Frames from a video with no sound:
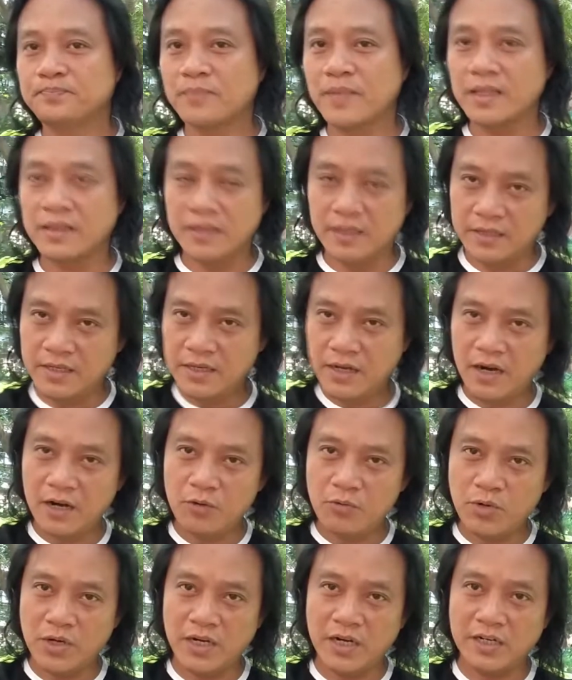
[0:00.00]
the
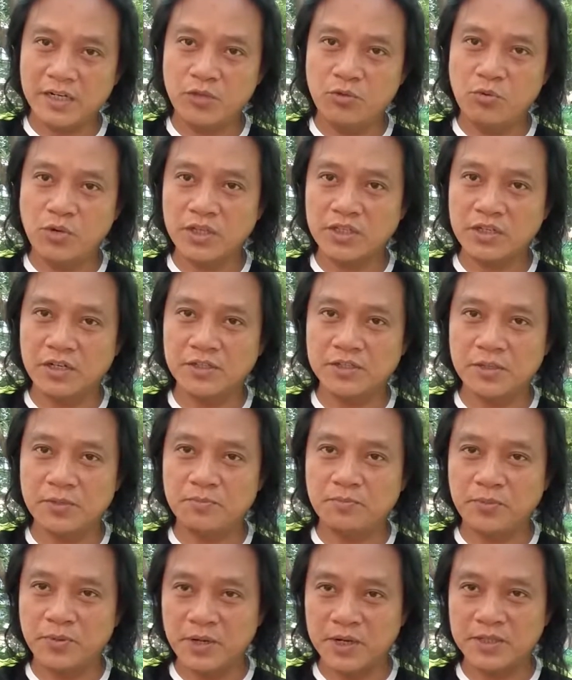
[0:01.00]
DR100 Watt Concept
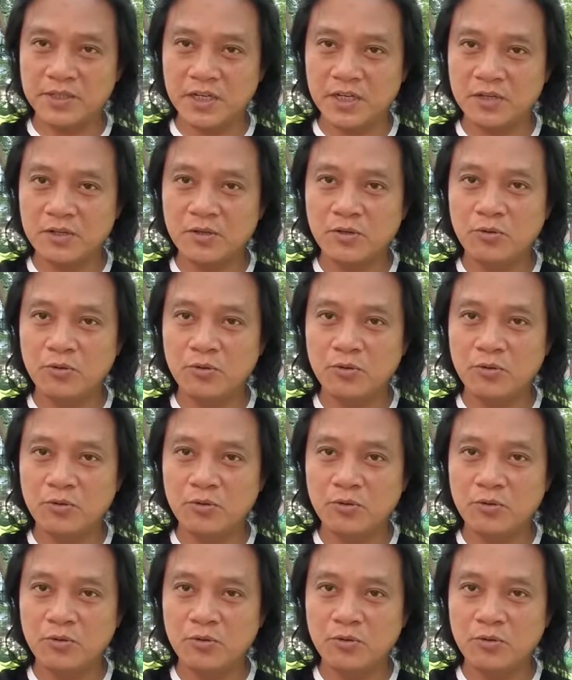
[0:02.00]
project